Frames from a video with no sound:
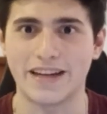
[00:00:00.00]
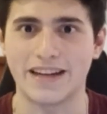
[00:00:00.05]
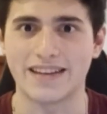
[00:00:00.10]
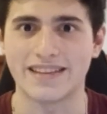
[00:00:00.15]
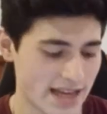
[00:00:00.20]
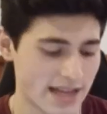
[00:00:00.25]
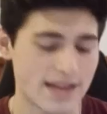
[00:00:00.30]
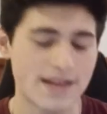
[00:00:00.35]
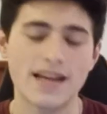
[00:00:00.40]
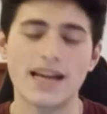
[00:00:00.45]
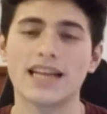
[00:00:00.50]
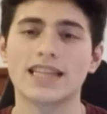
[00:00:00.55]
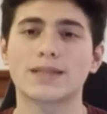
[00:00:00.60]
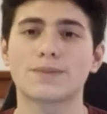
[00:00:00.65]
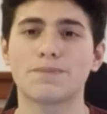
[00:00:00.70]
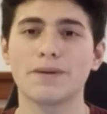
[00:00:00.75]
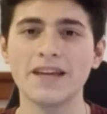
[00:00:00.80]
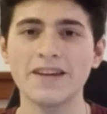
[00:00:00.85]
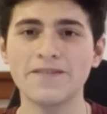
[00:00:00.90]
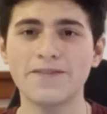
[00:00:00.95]
Like, as
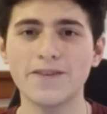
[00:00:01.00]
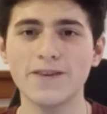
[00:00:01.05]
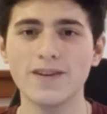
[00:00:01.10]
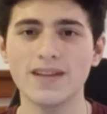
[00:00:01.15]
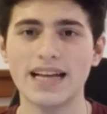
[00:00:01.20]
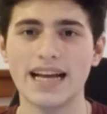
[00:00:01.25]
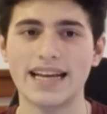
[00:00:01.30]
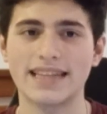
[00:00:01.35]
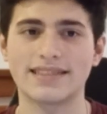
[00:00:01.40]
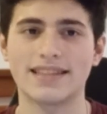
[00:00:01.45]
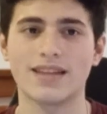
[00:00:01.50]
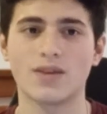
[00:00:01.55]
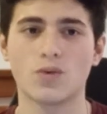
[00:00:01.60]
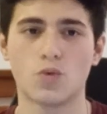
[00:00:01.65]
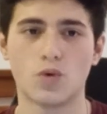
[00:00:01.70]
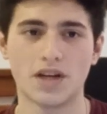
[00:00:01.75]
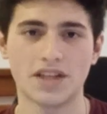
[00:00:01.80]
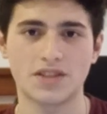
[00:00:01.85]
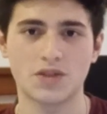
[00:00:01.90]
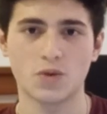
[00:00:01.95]
painful as it
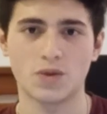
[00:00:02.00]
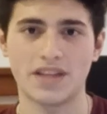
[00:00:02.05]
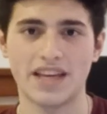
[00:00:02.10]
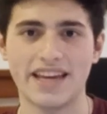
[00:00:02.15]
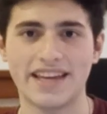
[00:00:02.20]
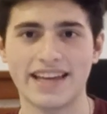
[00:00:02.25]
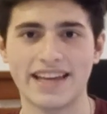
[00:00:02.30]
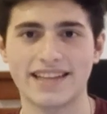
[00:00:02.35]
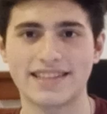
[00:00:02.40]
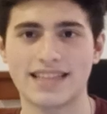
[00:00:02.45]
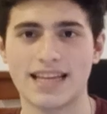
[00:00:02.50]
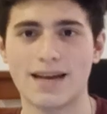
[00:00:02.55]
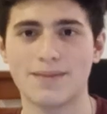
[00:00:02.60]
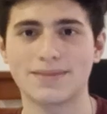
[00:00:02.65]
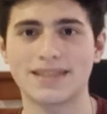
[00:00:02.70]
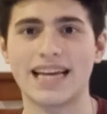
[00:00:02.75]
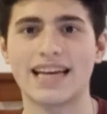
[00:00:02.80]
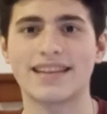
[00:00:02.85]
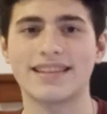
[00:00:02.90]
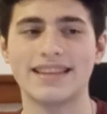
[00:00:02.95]
was to take exams,
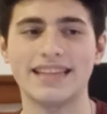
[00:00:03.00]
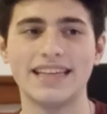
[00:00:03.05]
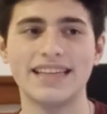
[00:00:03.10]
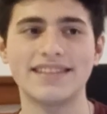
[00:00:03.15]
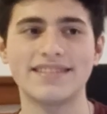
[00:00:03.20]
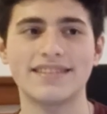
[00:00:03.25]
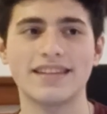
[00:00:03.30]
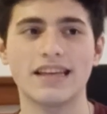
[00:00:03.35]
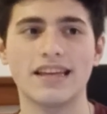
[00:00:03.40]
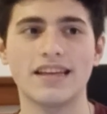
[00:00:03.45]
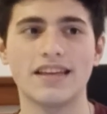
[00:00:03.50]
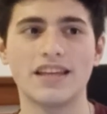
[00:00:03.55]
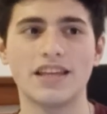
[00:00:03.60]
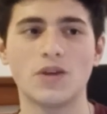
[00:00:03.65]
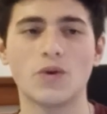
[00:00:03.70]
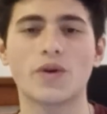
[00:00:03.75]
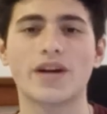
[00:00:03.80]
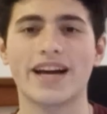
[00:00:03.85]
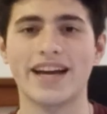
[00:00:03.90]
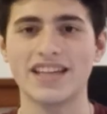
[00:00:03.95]
at least you
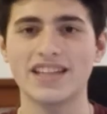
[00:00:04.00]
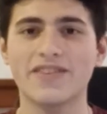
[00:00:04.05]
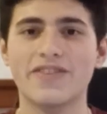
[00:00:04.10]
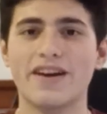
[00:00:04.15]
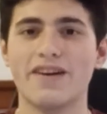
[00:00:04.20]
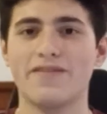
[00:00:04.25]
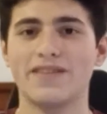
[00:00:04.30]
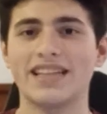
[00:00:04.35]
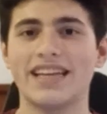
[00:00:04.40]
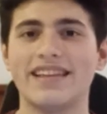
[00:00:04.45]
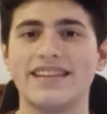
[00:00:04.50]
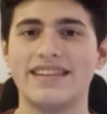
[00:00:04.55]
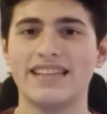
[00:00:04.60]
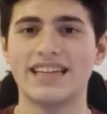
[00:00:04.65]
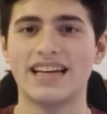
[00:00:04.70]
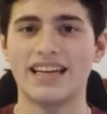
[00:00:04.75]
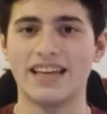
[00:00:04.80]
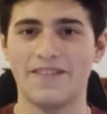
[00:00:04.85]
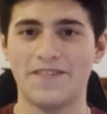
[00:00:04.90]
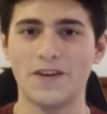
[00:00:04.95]
kind of have an idea
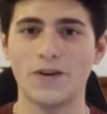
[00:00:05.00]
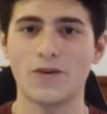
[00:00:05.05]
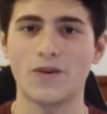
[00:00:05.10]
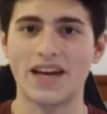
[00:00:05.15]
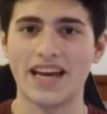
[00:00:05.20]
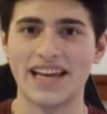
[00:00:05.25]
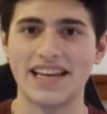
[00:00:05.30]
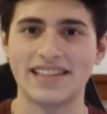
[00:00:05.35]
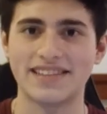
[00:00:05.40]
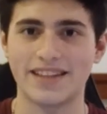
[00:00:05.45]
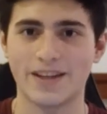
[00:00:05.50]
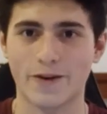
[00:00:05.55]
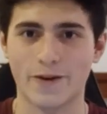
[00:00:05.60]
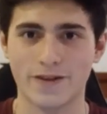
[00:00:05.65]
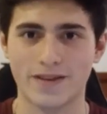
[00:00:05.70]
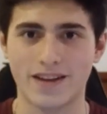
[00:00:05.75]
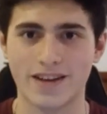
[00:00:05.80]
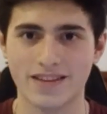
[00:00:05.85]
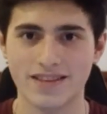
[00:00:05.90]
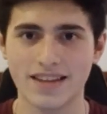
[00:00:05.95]
if you aced it or
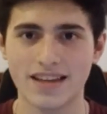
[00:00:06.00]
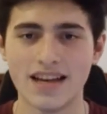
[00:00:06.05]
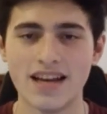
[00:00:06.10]
not.